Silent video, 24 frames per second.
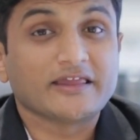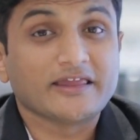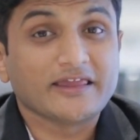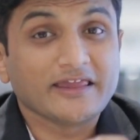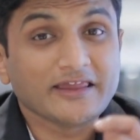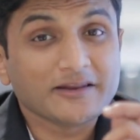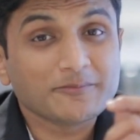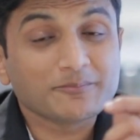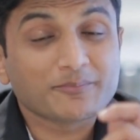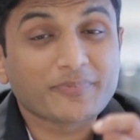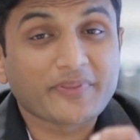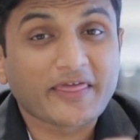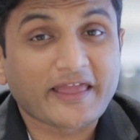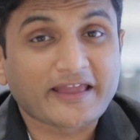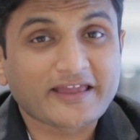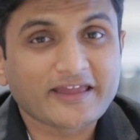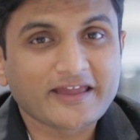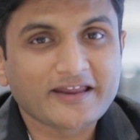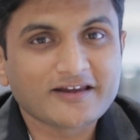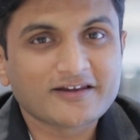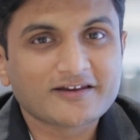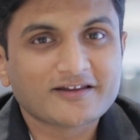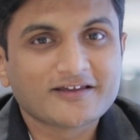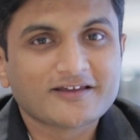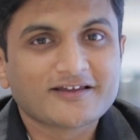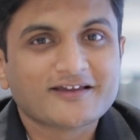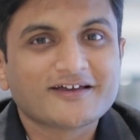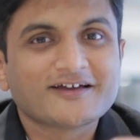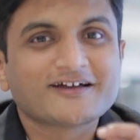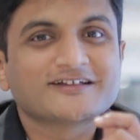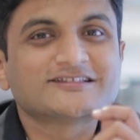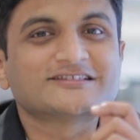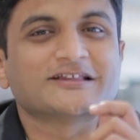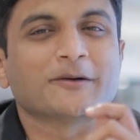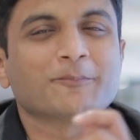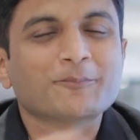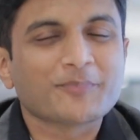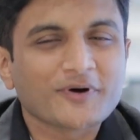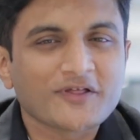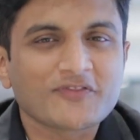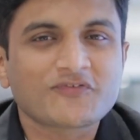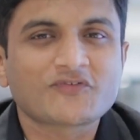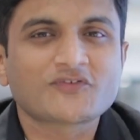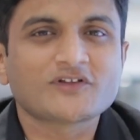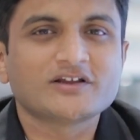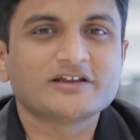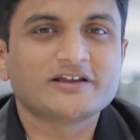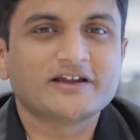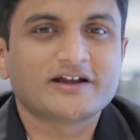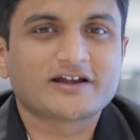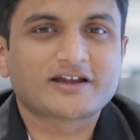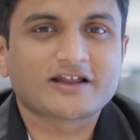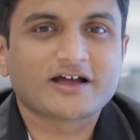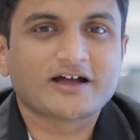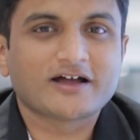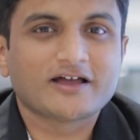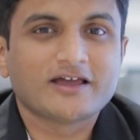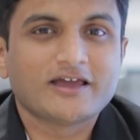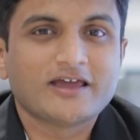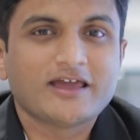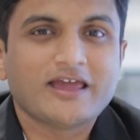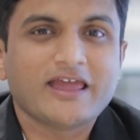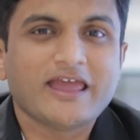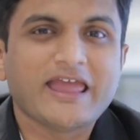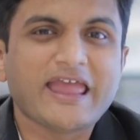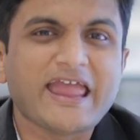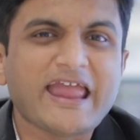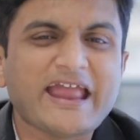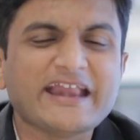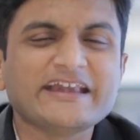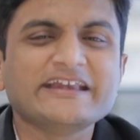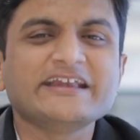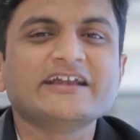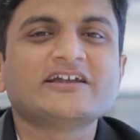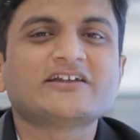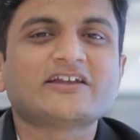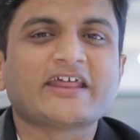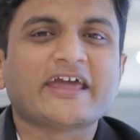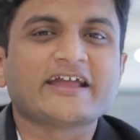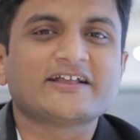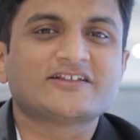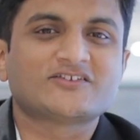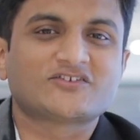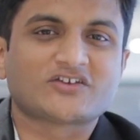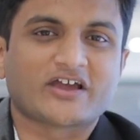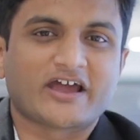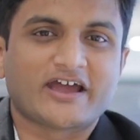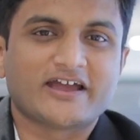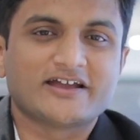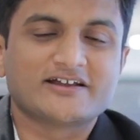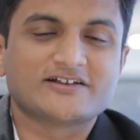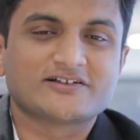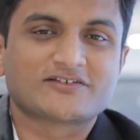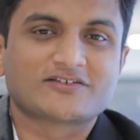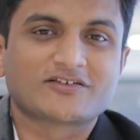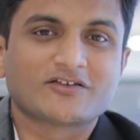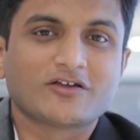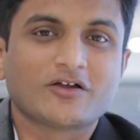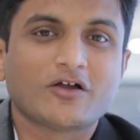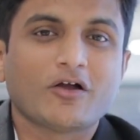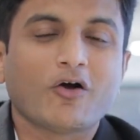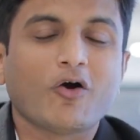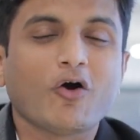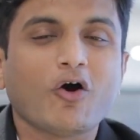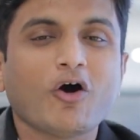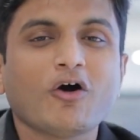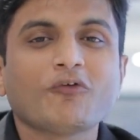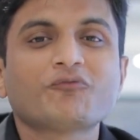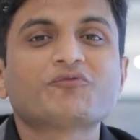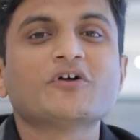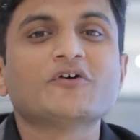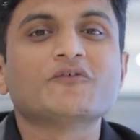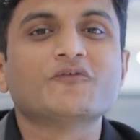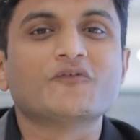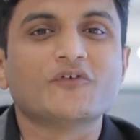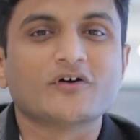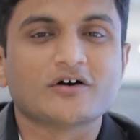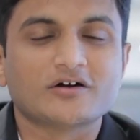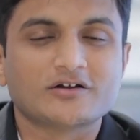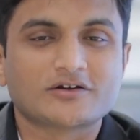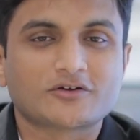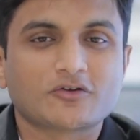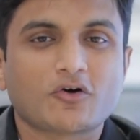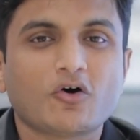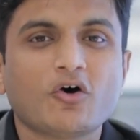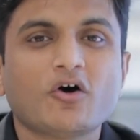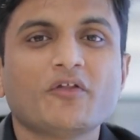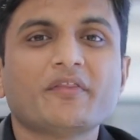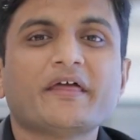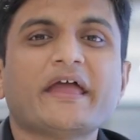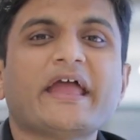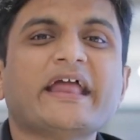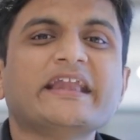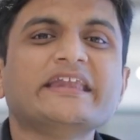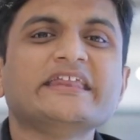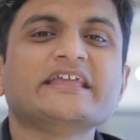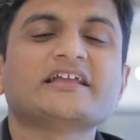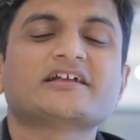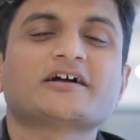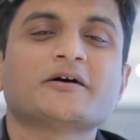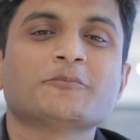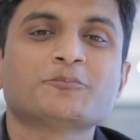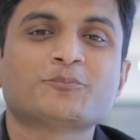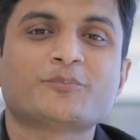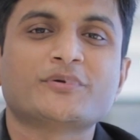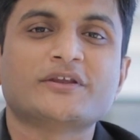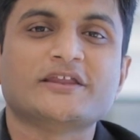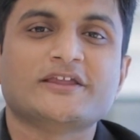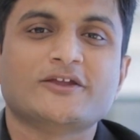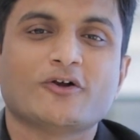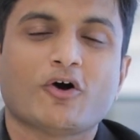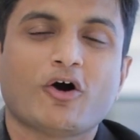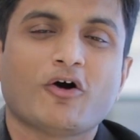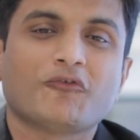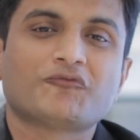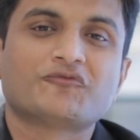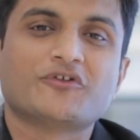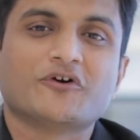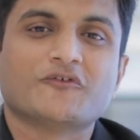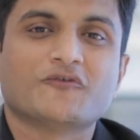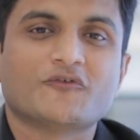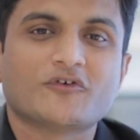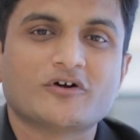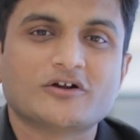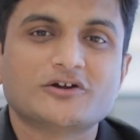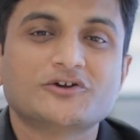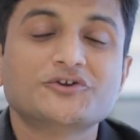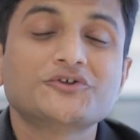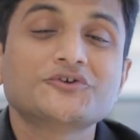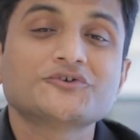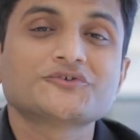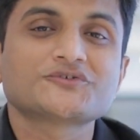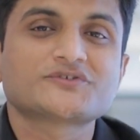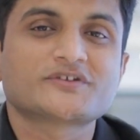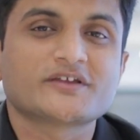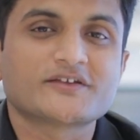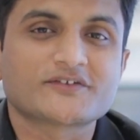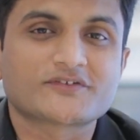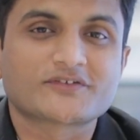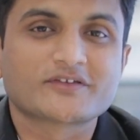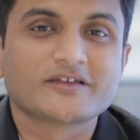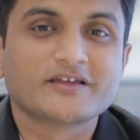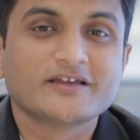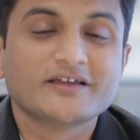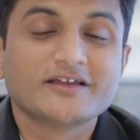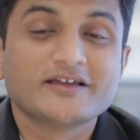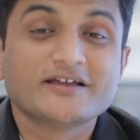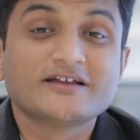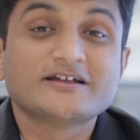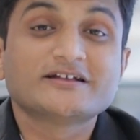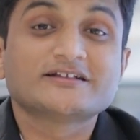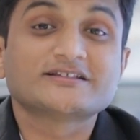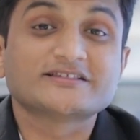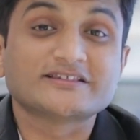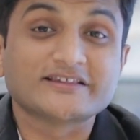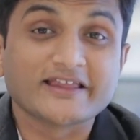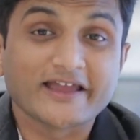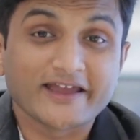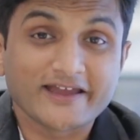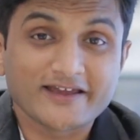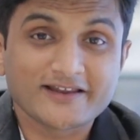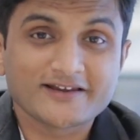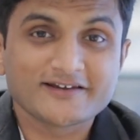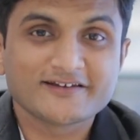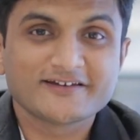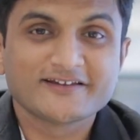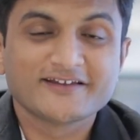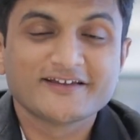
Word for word: in bracket, the personal data, any tech giants of the world or any company of the world uses, then